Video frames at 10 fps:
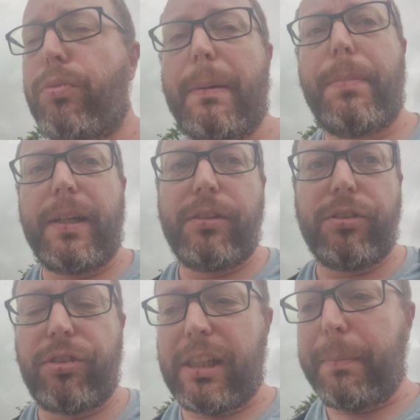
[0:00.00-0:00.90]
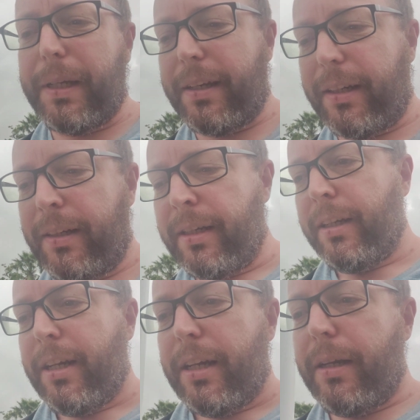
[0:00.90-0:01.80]
web pages keep getting
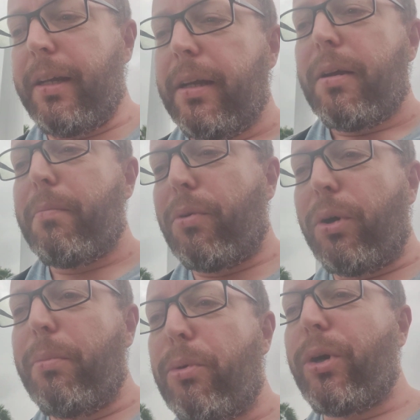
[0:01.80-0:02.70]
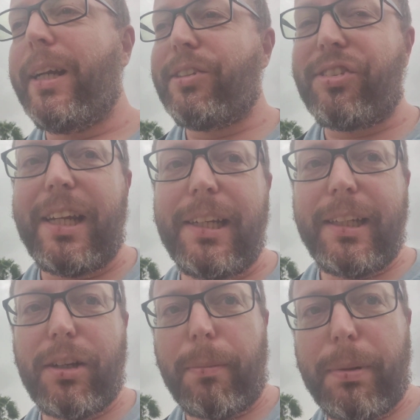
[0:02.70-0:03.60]
more and more
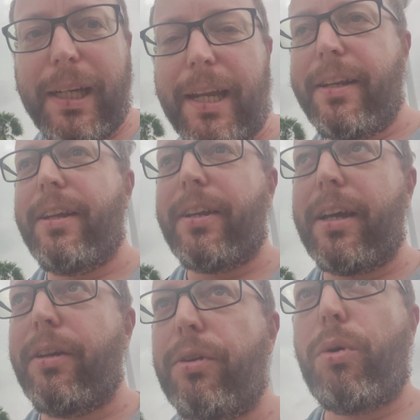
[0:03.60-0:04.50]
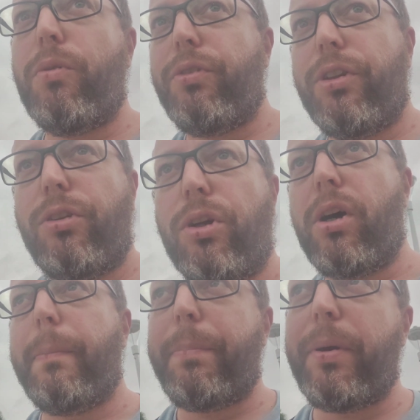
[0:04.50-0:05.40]
insanely complicated and over the
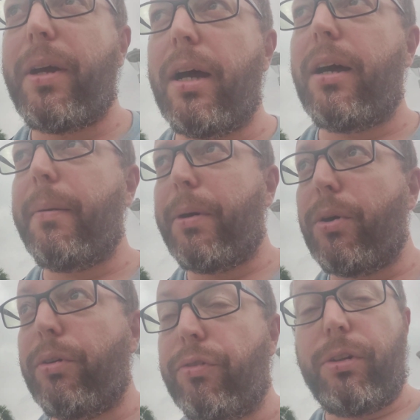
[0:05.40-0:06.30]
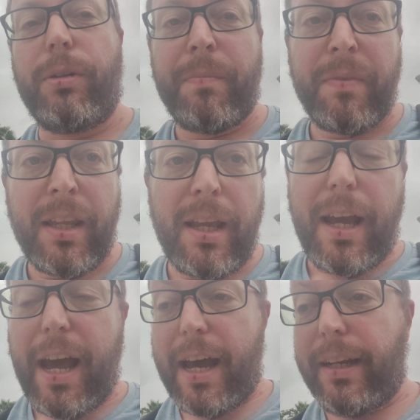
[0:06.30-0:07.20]
top powerful.
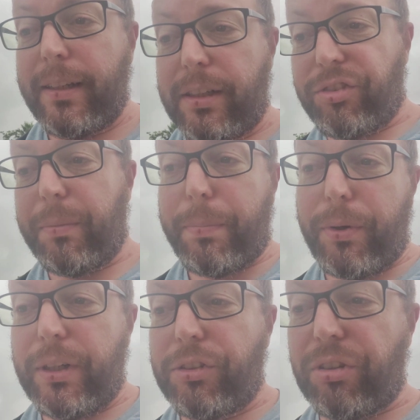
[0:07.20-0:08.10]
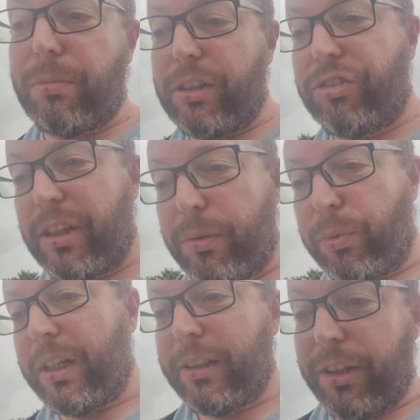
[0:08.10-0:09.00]
And at some point, somebody said,
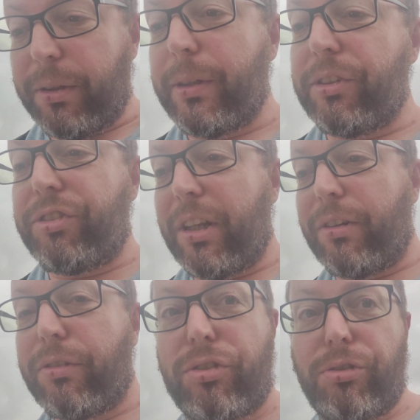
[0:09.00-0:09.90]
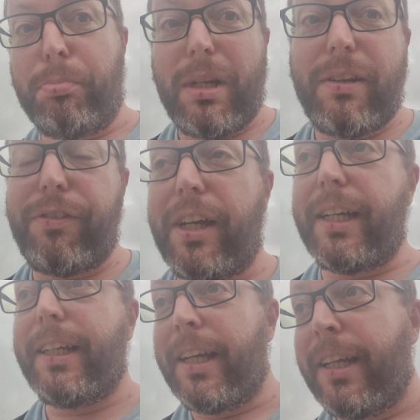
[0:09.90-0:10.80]
well, instead of us
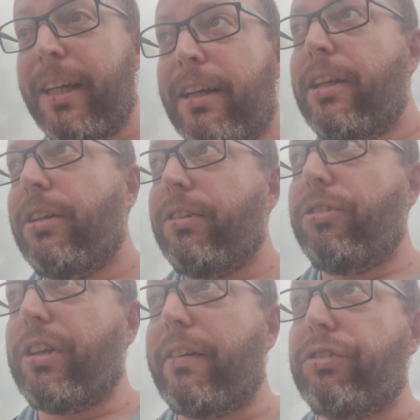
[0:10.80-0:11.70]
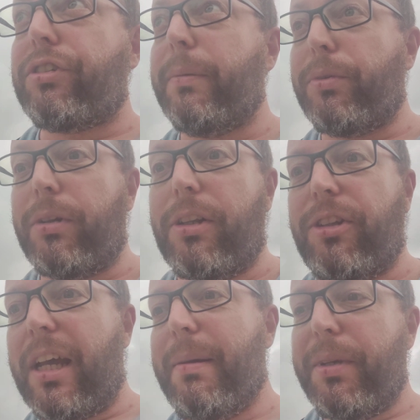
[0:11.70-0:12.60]
minifying JavaScript all the
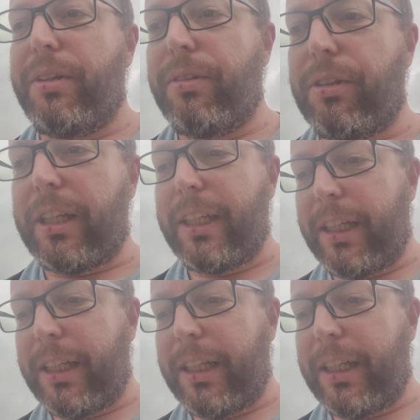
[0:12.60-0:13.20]
time and